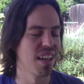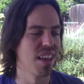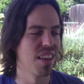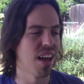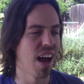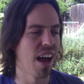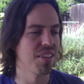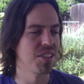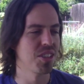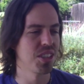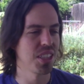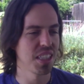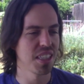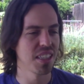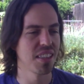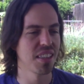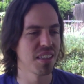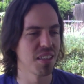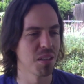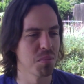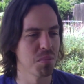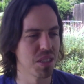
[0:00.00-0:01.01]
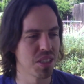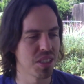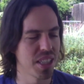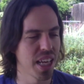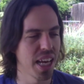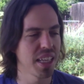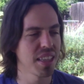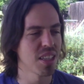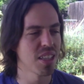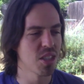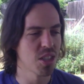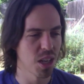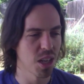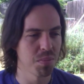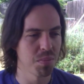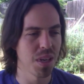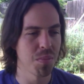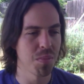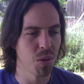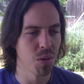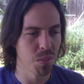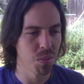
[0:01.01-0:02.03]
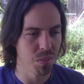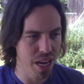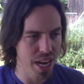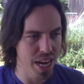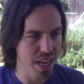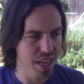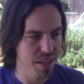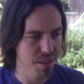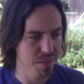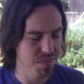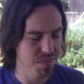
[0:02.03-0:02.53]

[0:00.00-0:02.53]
I've seen the mistake that some people make